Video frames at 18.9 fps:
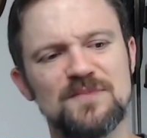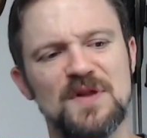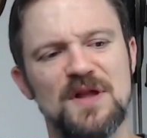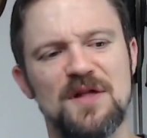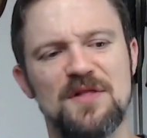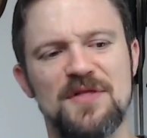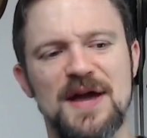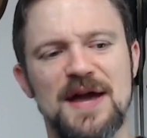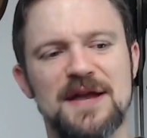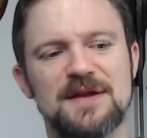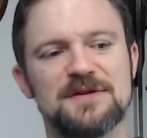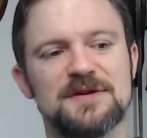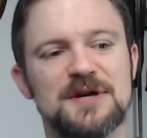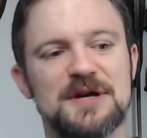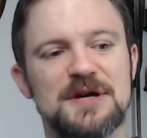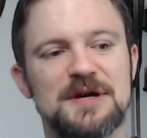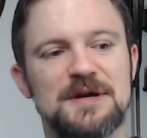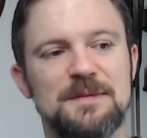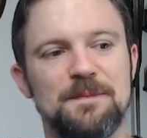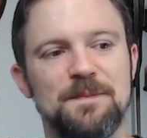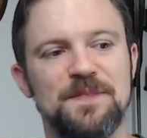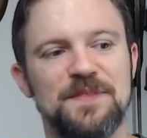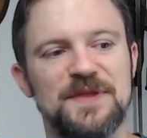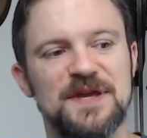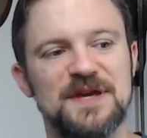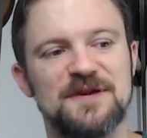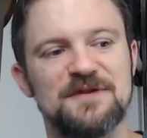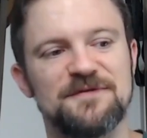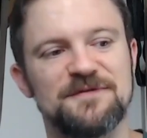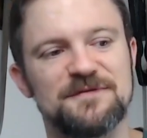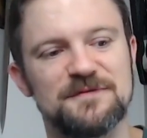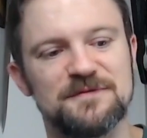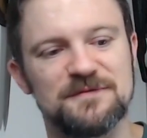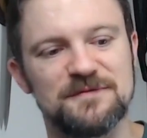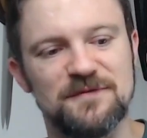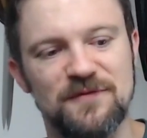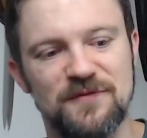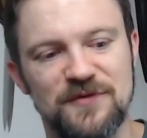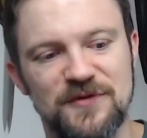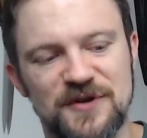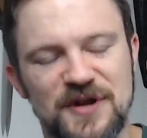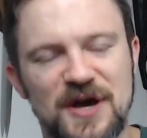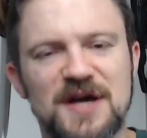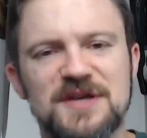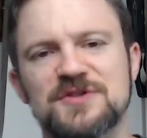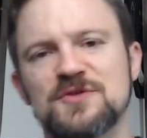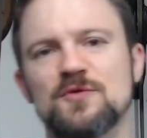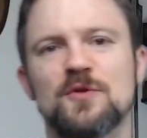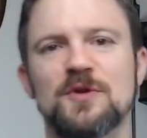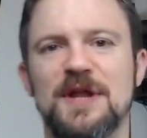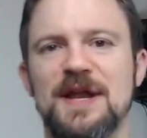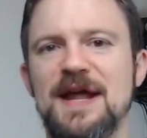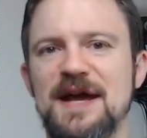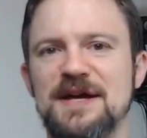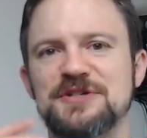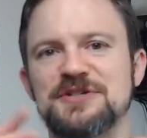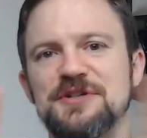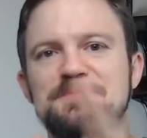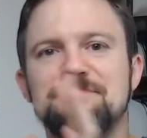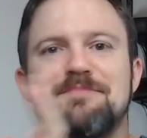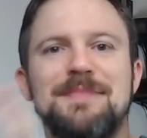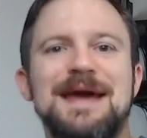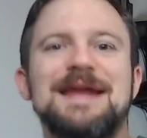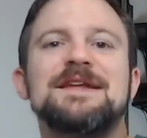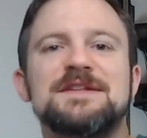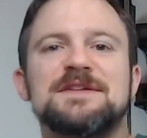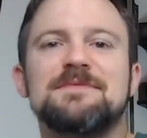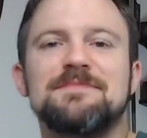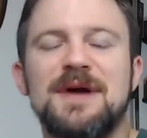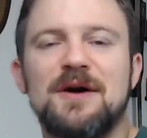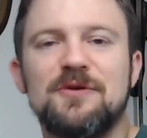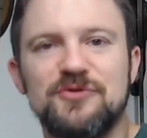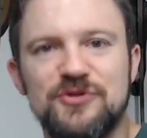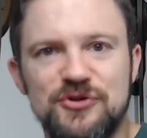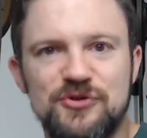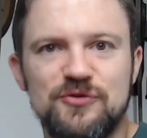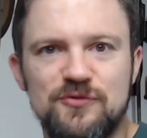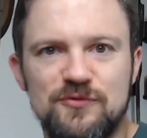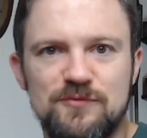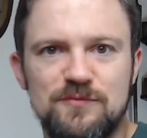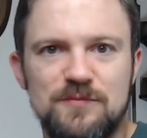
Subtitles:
that if the Nazgul had actually made it to Mount Doom,